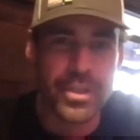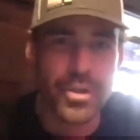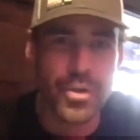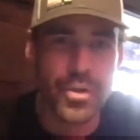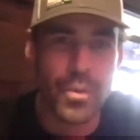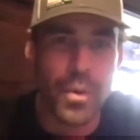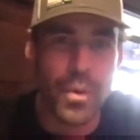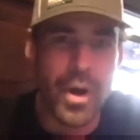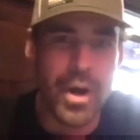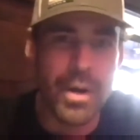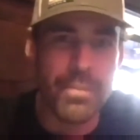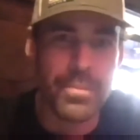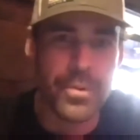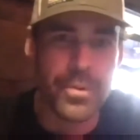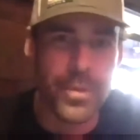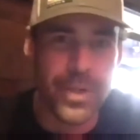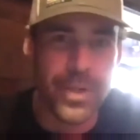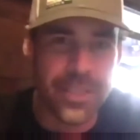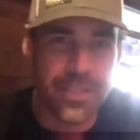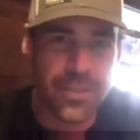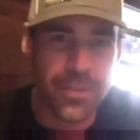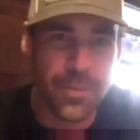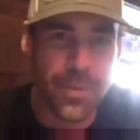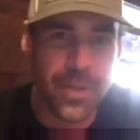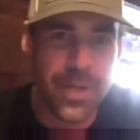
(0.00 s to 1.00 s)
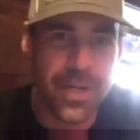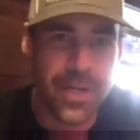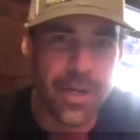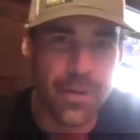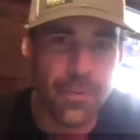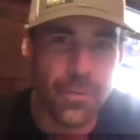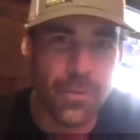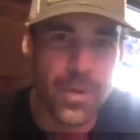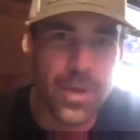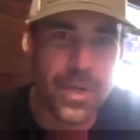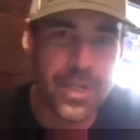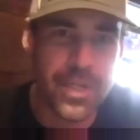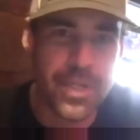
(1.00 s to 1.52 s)
cooperate the way I
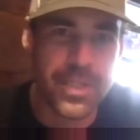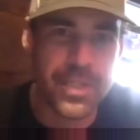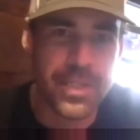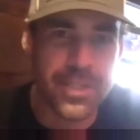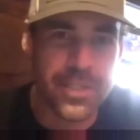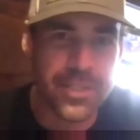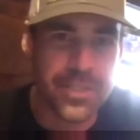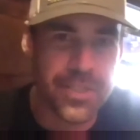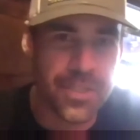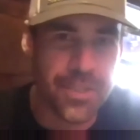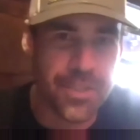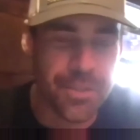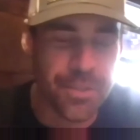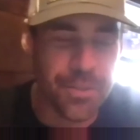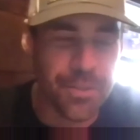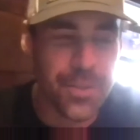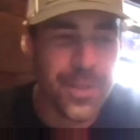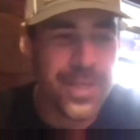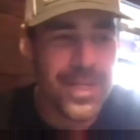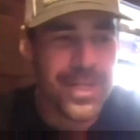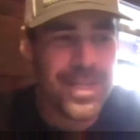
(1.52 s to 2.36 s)
wanted it to.